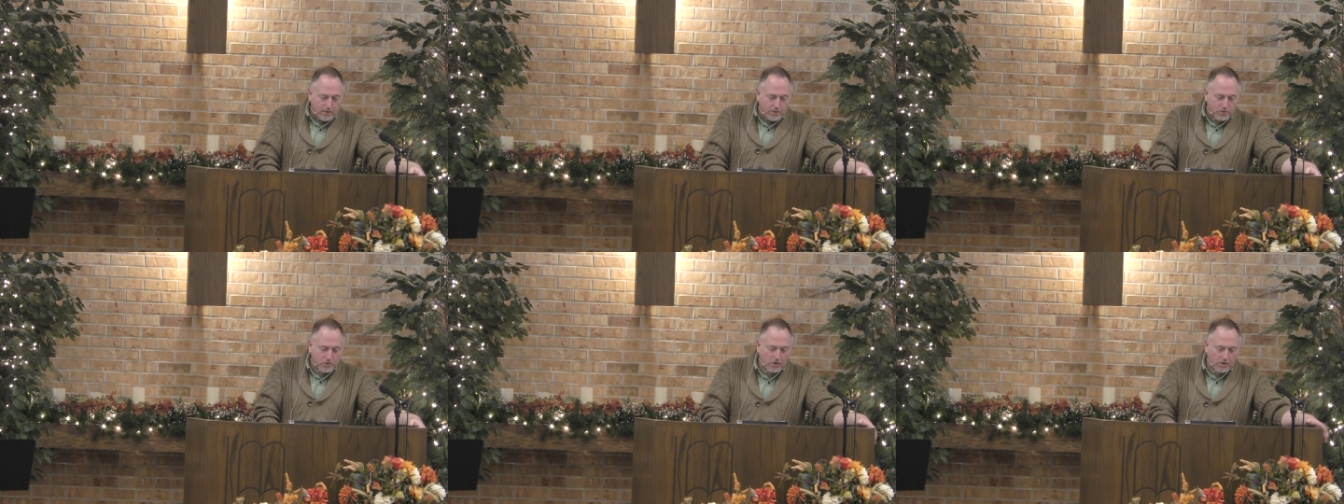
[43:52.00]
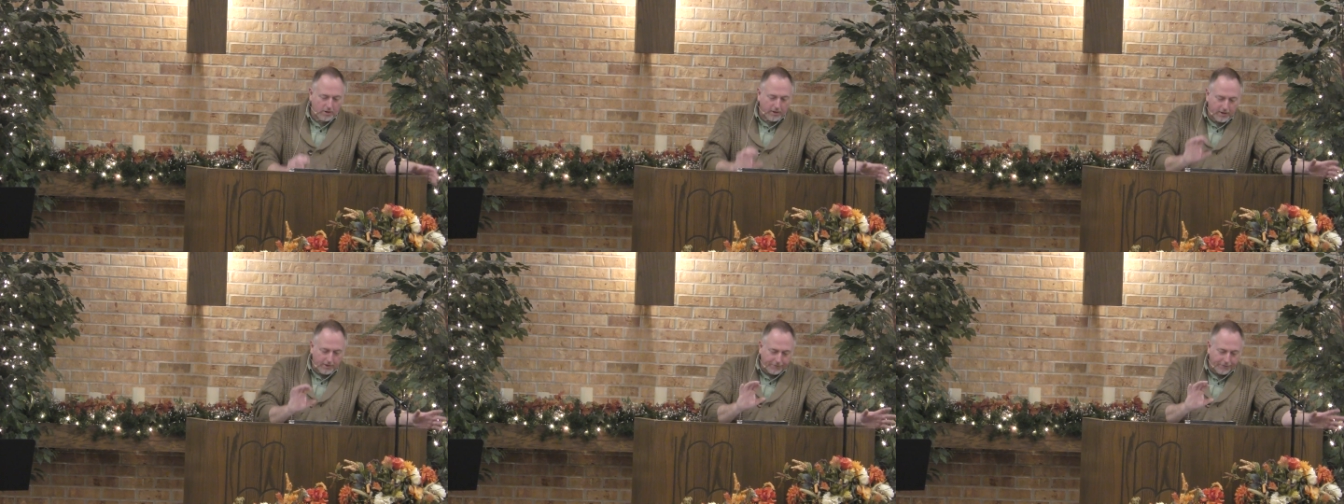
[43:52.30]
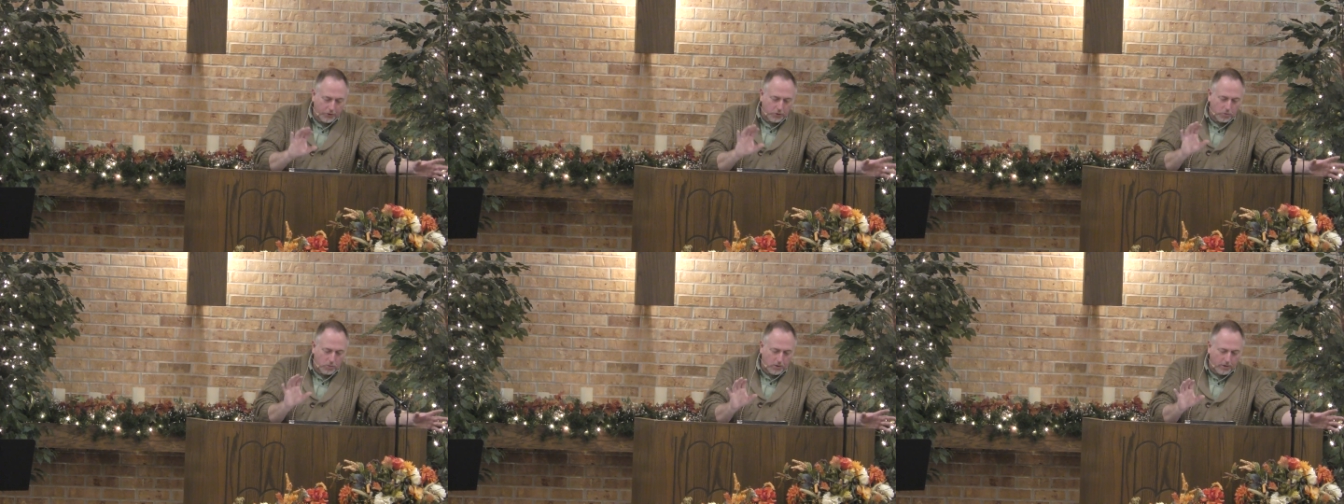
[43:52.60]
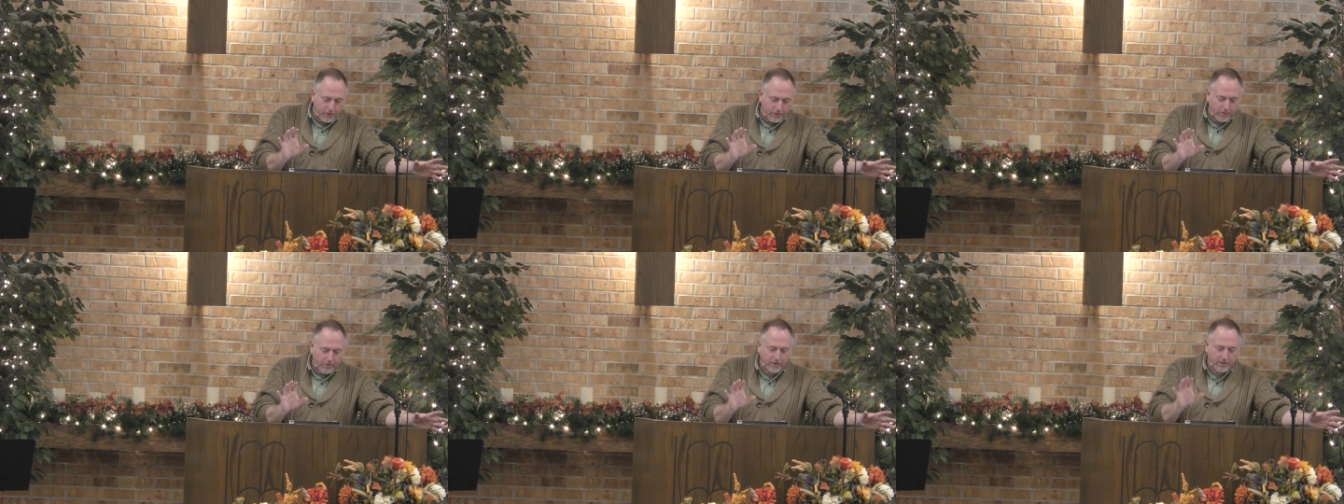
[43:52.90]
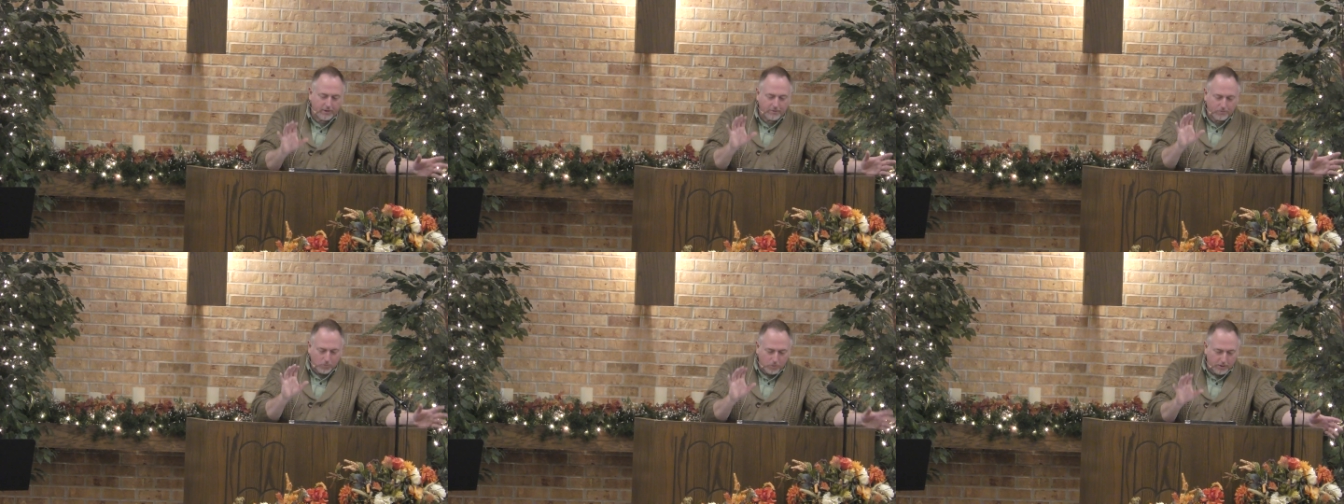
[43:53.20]
So if you're
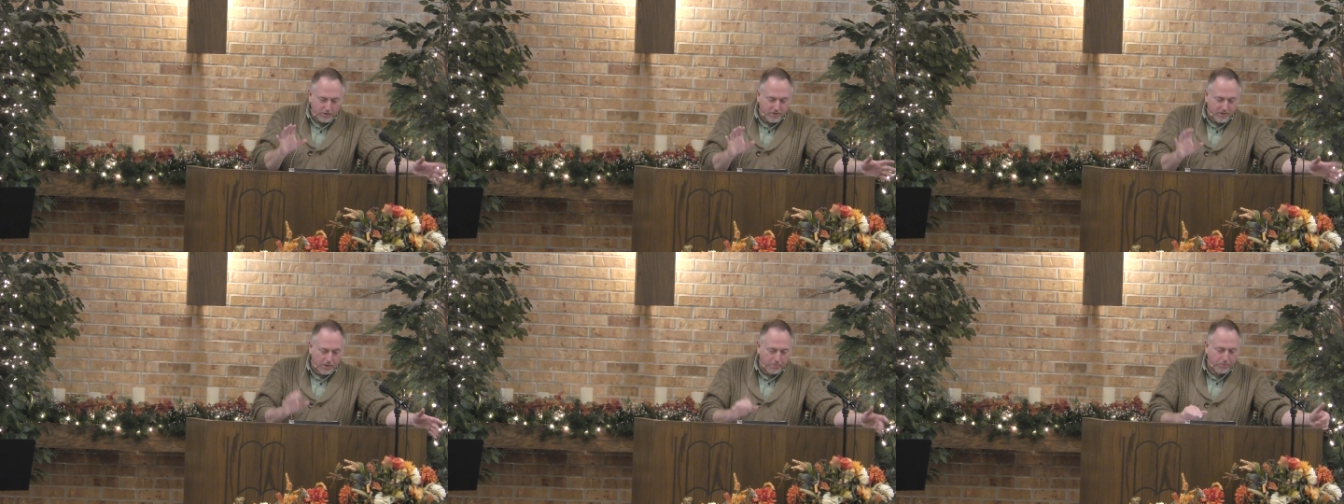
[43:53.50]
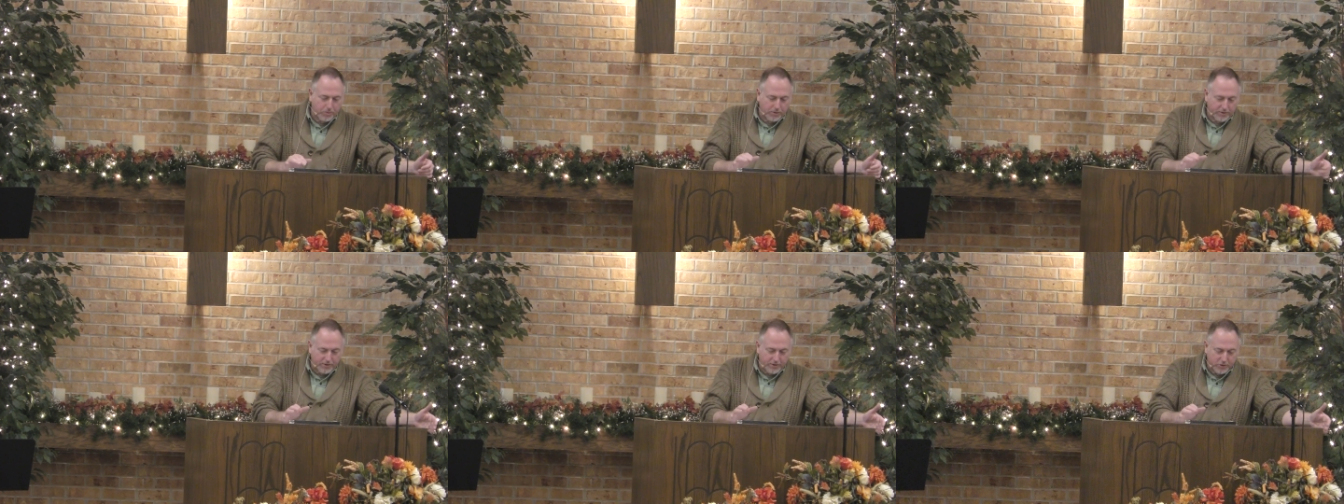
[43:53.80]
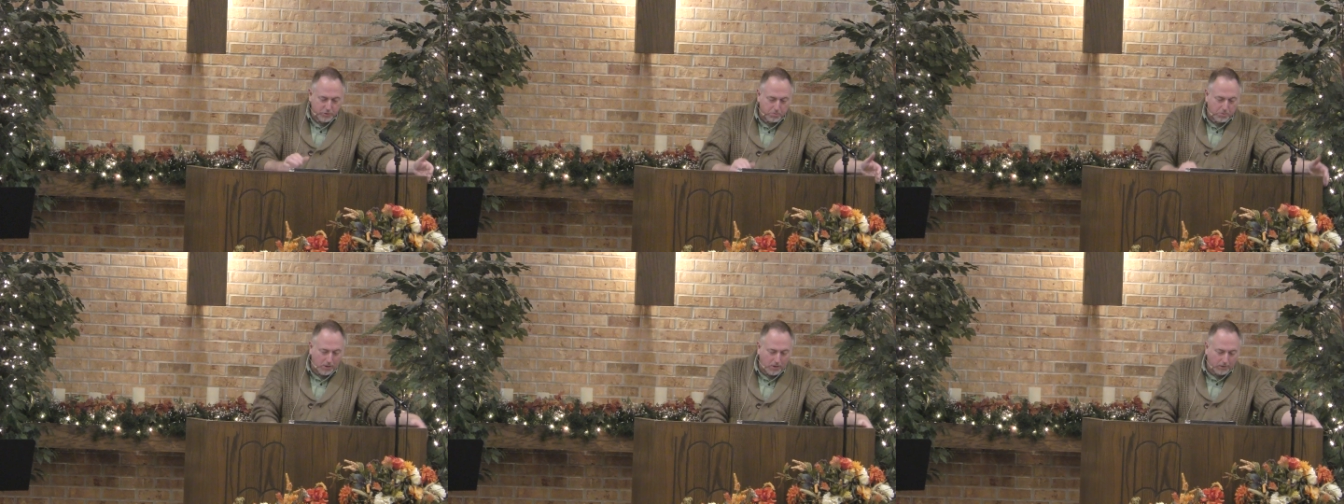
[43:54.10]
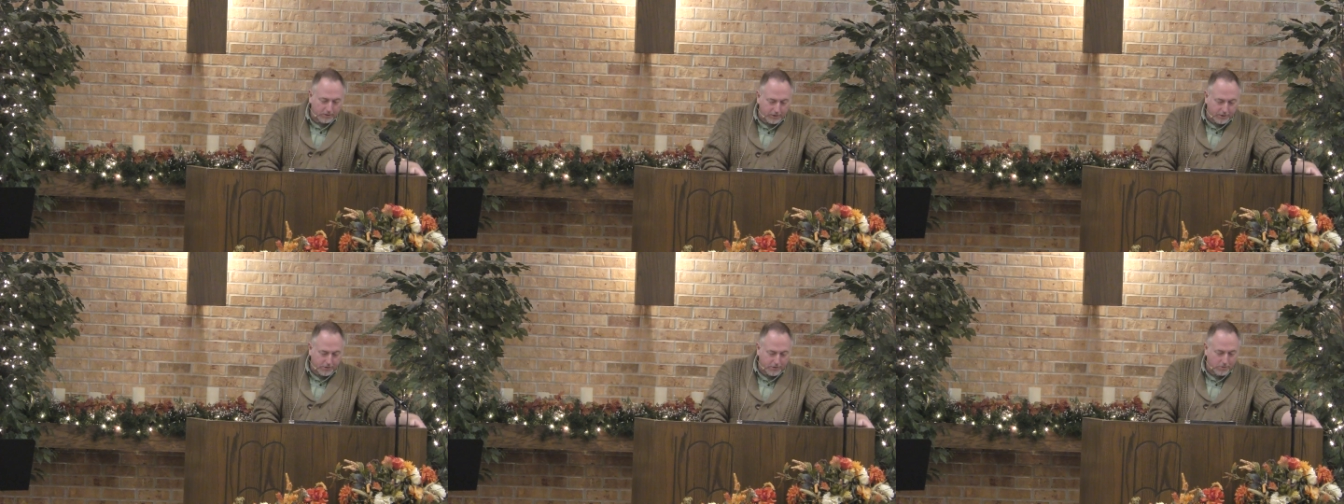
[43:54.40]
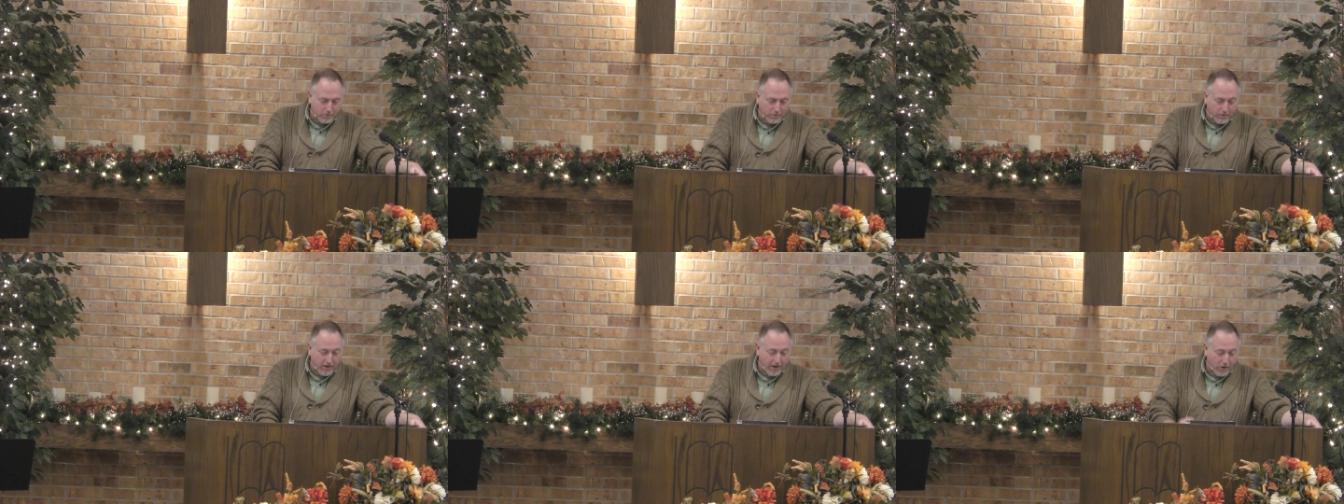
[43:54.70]
wondering what's up with this Baldy
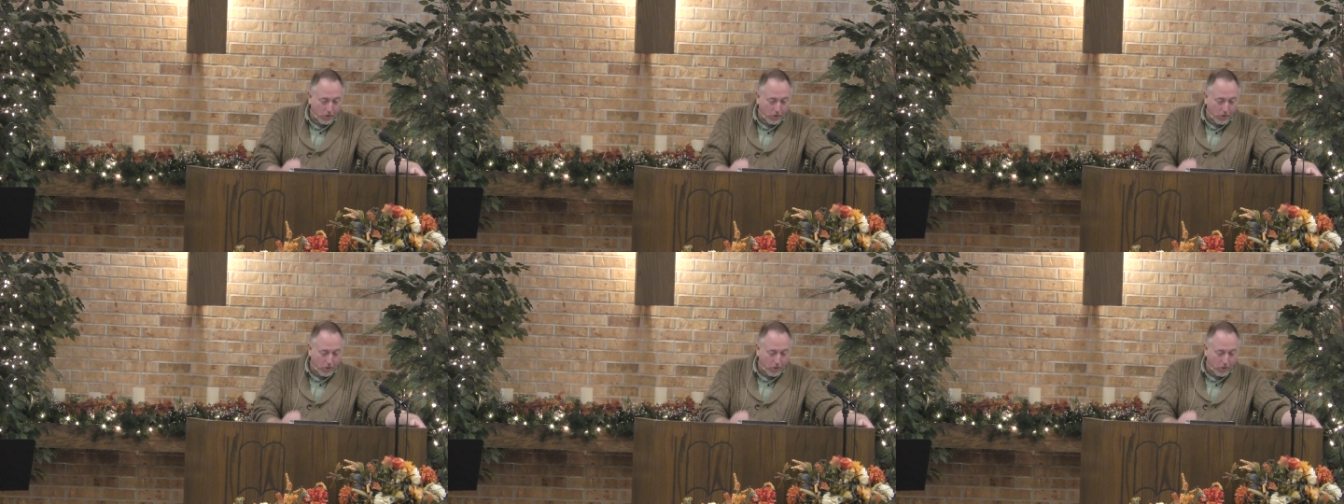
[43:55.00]
story,